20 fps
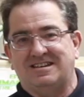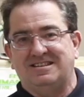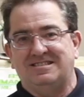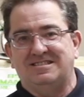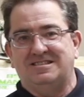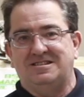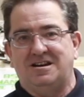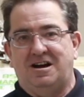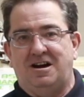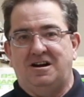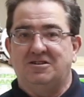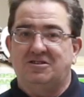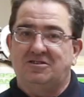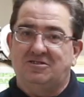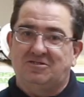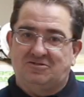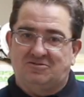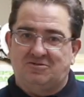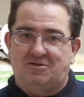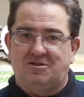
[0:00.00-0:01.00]
in the nut
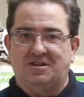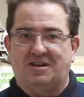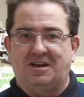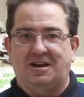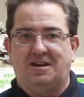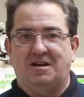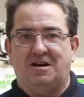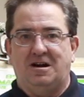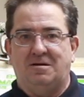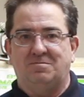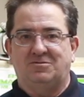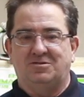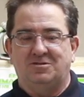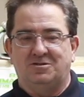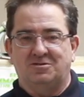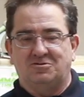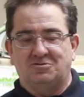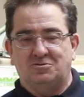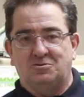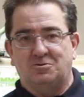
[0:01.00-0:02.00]
trying to get it up to
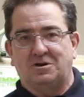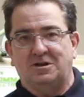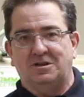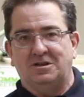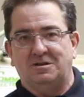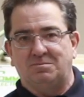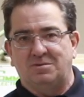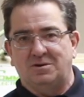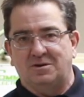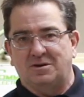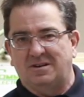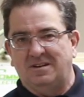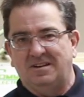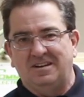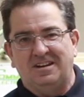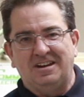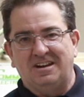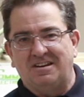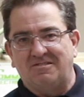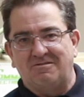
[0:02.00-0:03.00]
the torque in the book.
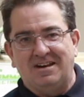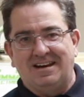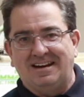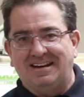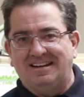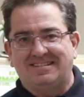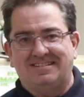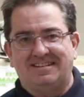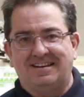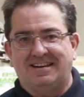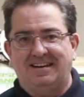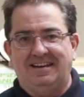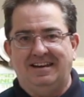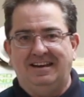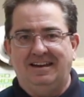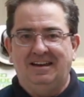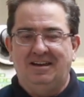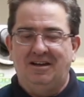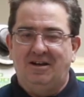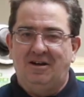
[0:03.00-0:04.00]

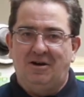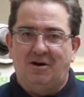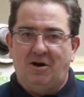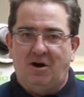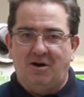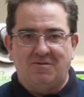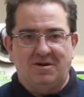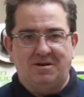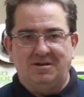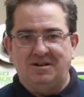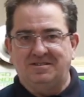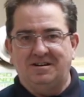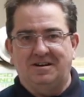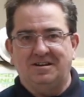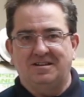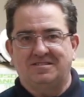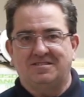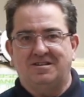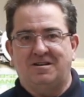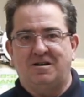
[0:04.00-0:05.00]
Realistically, I've only done
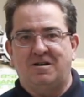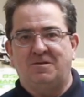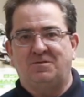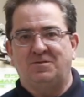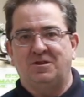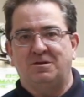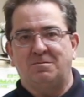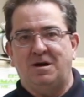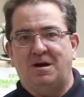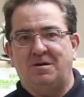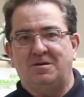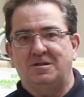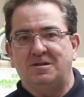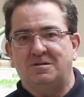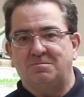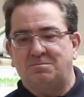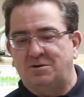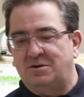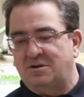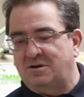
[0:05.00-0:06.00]
it to half the amount in the
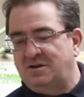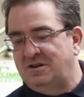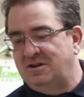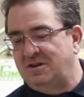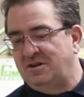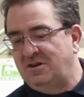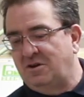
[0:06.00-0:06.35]
book.